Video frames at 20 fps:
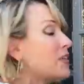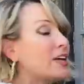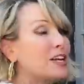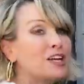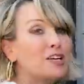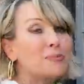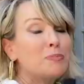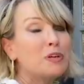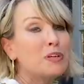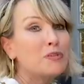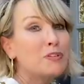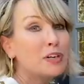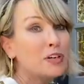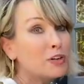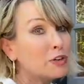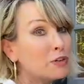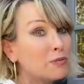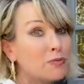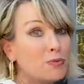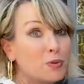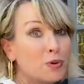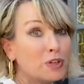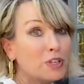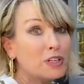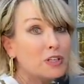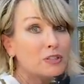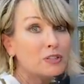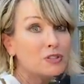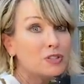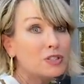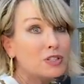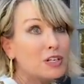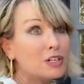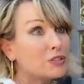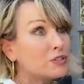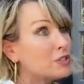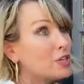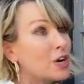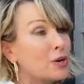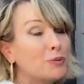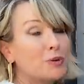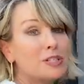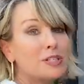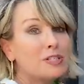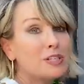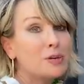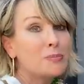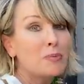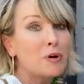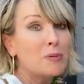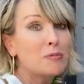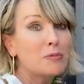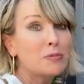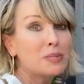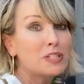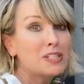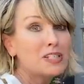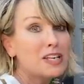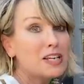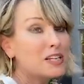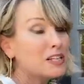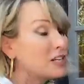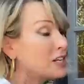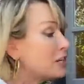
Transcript: that had been here for years and years. I want to say probably ten